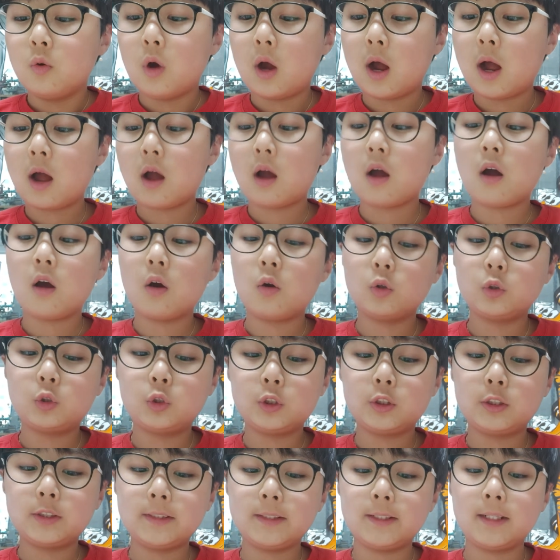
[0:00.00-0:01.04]
How,
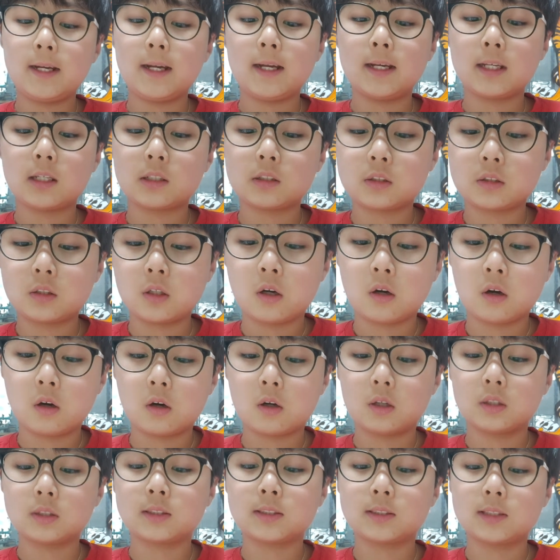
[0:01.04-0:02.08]
she asked
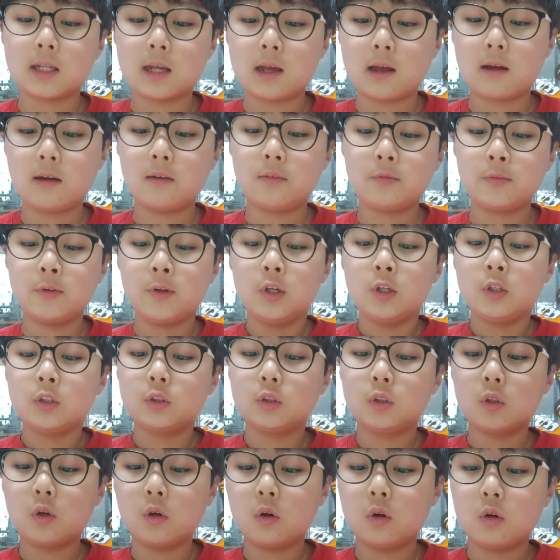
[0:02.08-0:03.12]
herself,
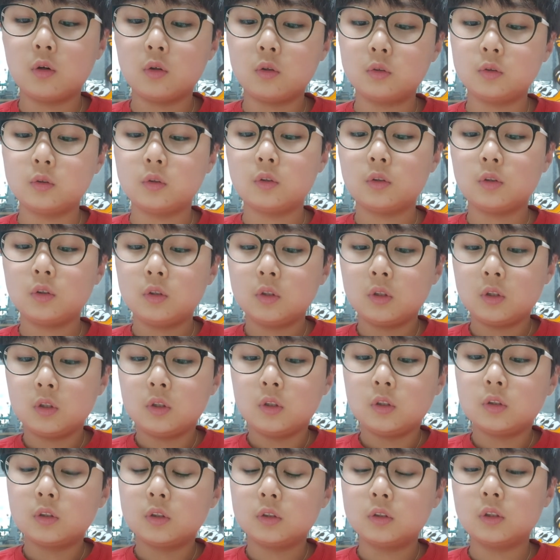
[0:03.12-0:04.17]
though
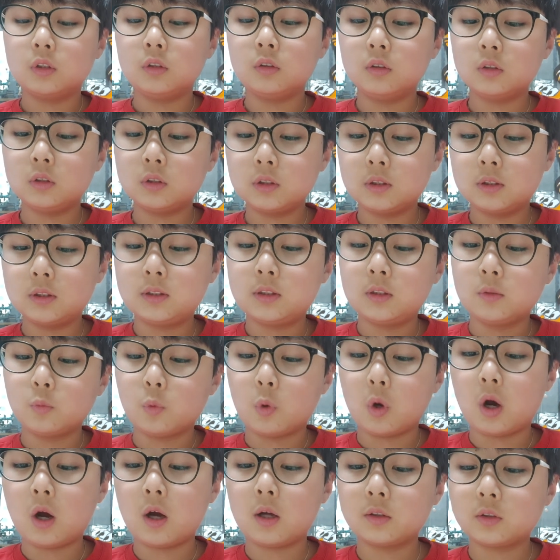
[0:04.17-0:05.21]
those
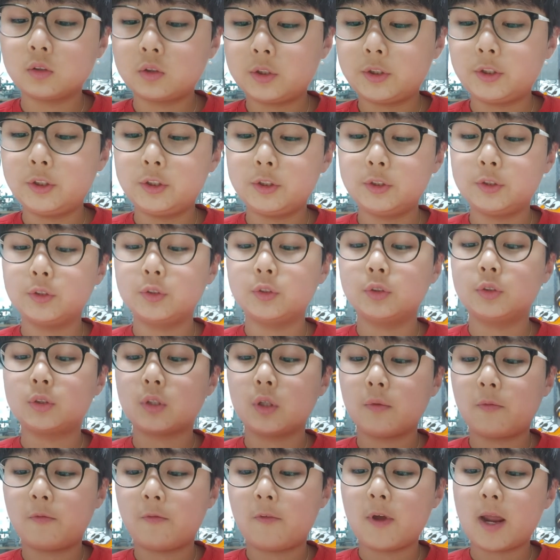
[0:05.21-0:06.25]
won't choose
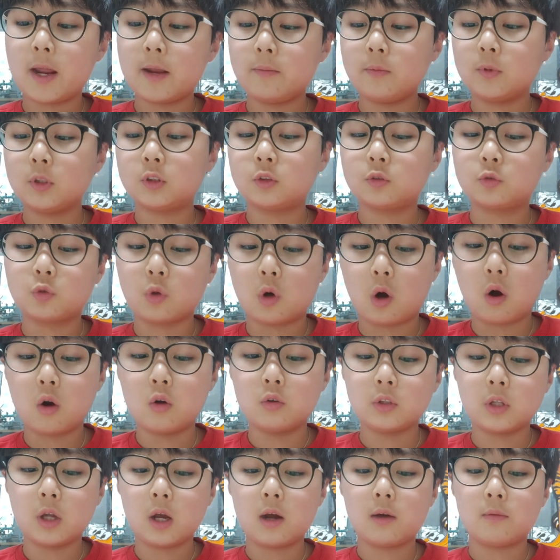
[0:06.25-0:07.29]
a famous
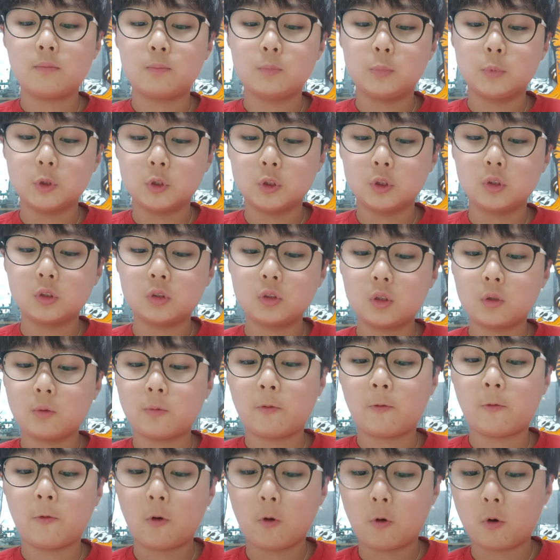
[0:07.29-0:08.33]
grown-up book
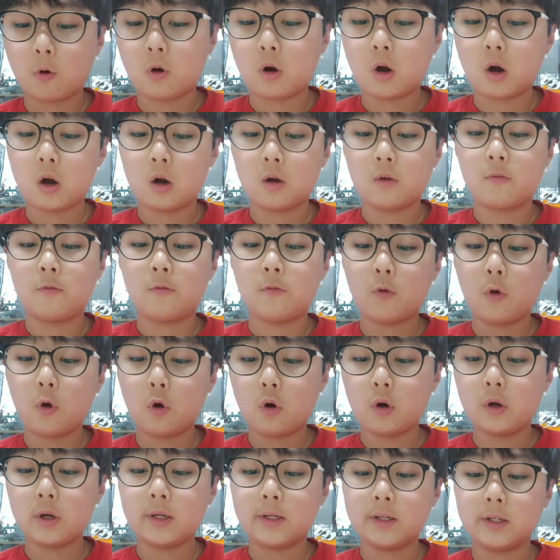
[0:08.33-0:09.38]
for a
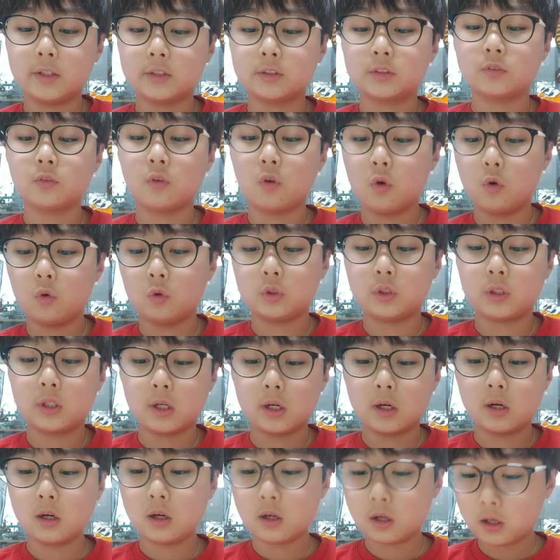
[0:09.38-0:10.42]
4-year-old
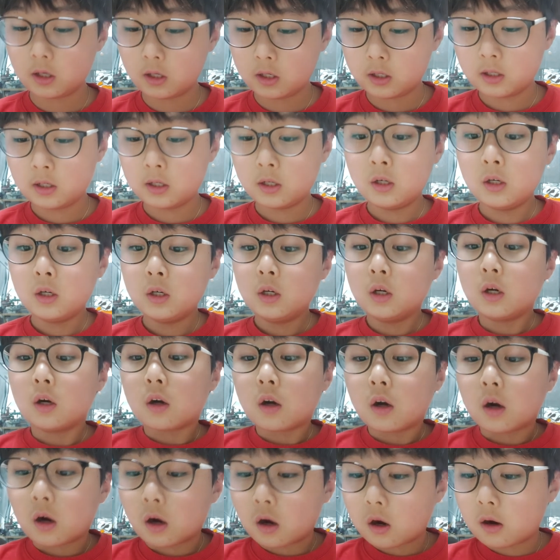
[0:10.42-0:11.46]
girl?
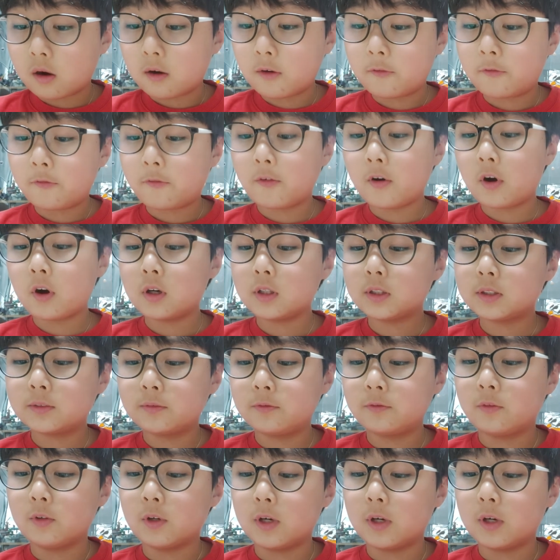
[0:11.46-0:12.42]
Her first